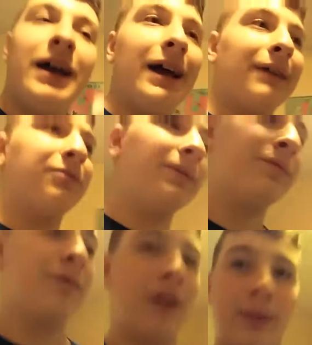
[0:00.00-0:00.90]
I haven't
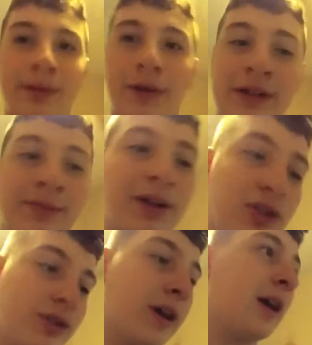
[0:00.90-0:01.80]
been uploading as
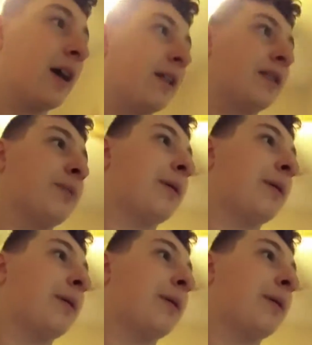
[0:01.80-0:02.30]
much. There